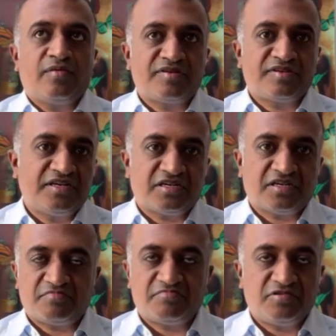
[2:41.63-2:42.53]
The
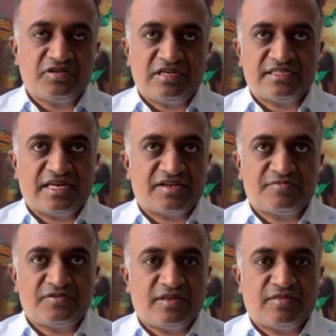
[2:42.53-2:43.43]
procedure usually
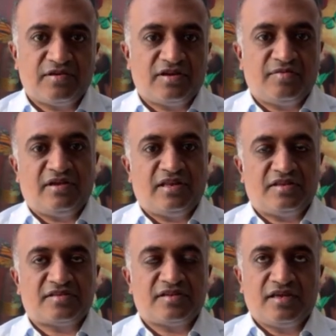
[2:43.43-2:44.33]
takes between 30
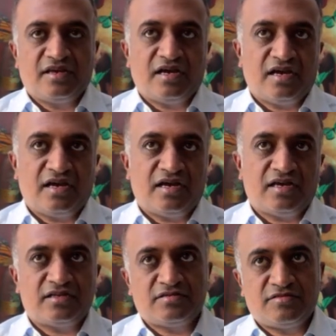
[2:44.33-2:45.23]
minutes
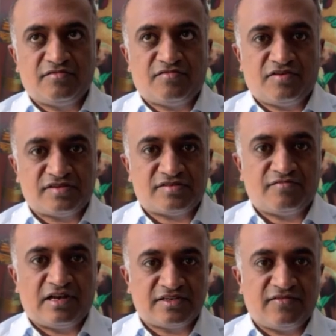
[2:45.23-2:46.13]
uh, for a
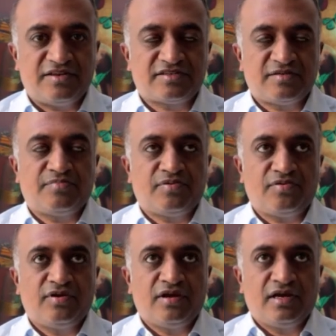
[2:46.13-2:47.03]
relatively
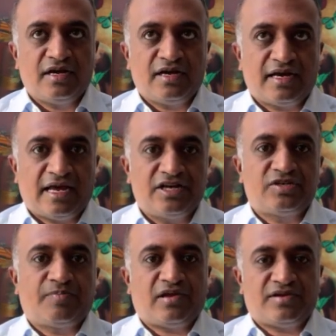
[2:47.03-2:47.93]
simple uh,
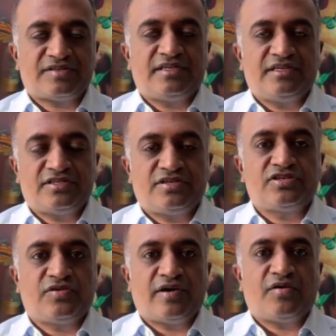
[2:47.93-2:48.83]
angioplasty to
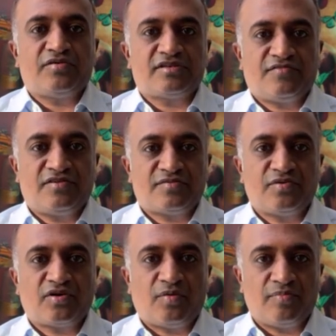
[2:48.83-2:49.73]
two hours if it's more